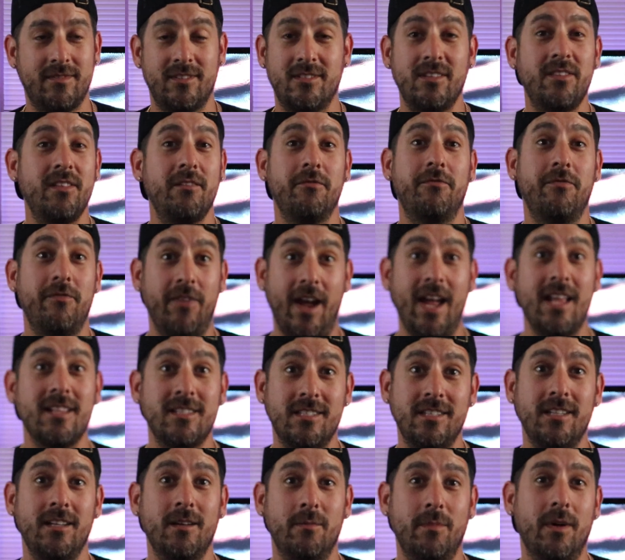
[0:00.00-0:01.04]
nothing
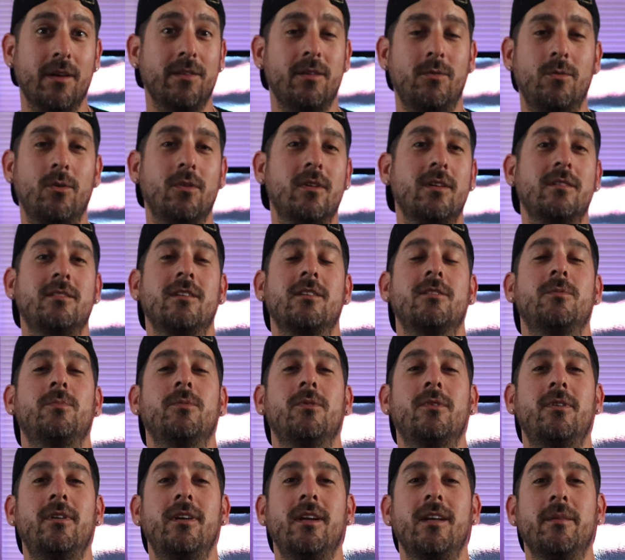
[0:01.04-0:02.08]
fancy about the Rolex
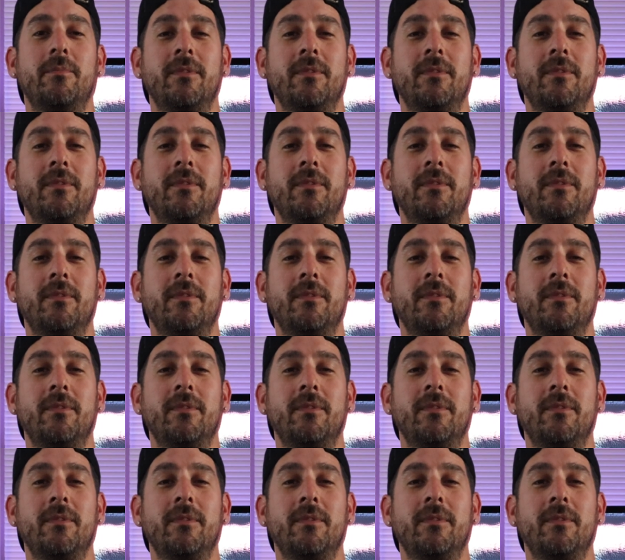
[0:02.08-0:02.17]
Explorer.